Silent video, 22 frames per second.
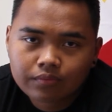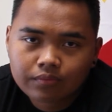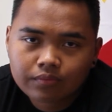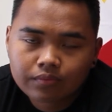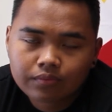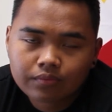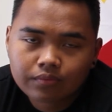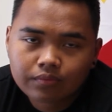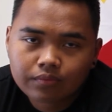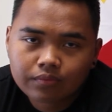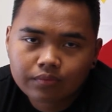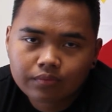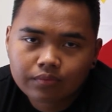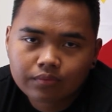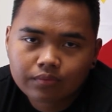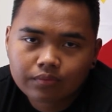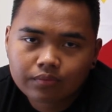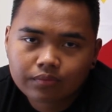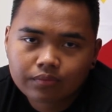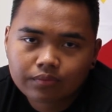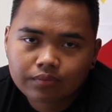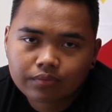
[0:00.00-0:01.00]

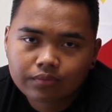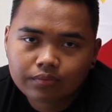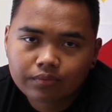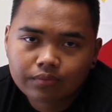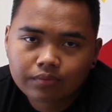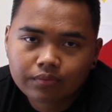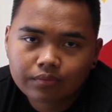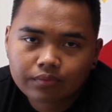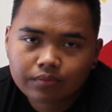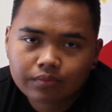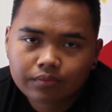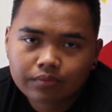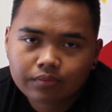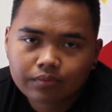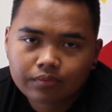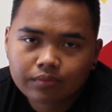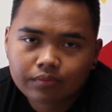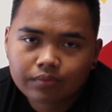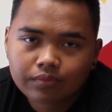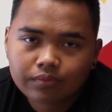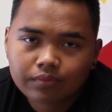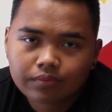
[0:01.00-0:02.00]

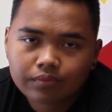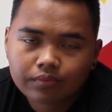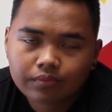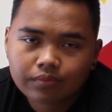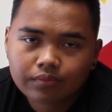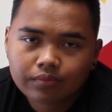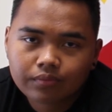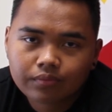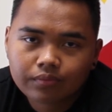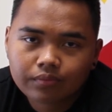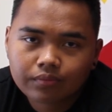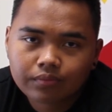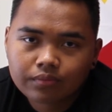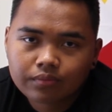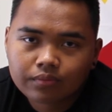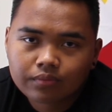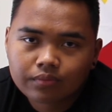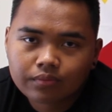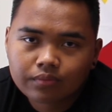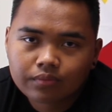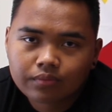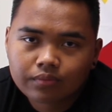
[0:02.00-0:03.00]

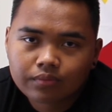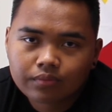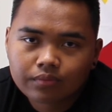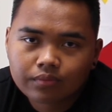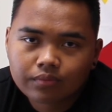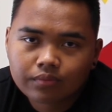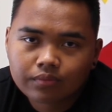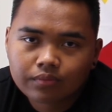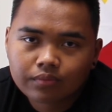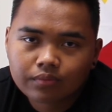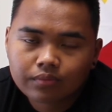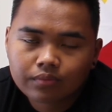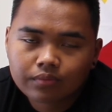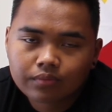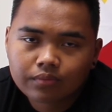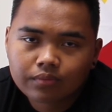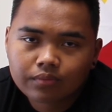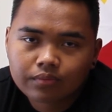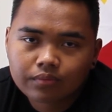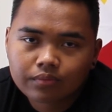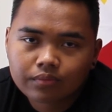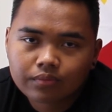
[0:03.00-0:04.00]

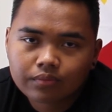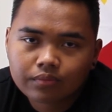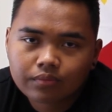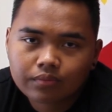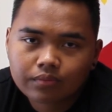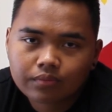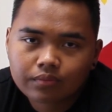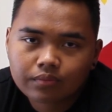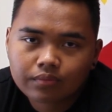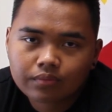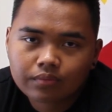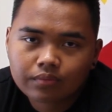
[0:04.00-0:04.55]
[no speech]